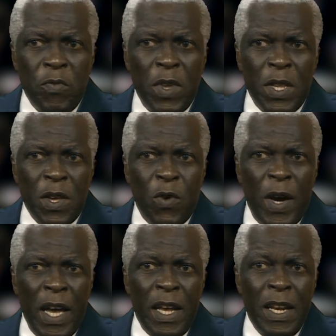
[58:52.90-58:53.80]
just
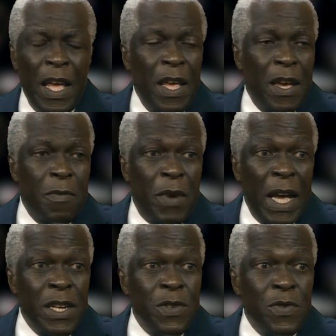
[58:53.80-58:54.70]
acquired a
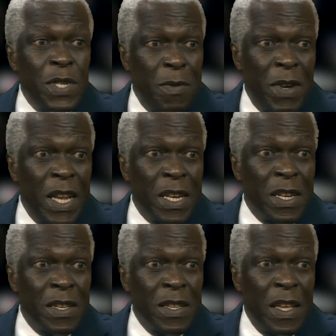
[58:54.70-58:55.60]
brand new
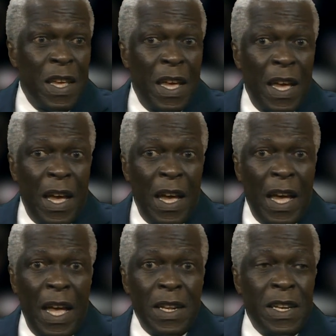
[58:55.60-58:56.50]
simulator,
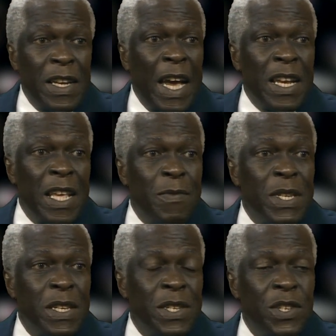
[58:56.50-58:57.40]
and that
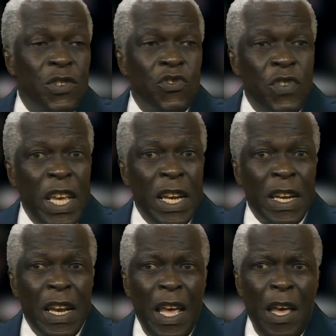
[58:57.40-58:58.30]
helps us to
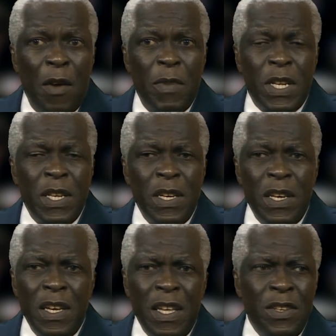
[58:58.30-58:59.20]
train. But
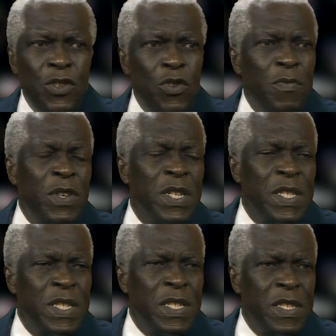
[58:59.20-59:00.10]

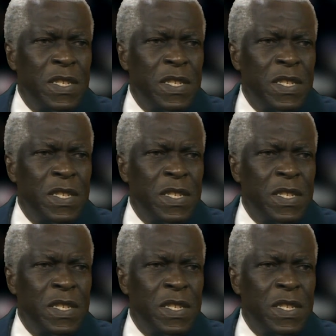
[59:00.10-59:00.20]
numerous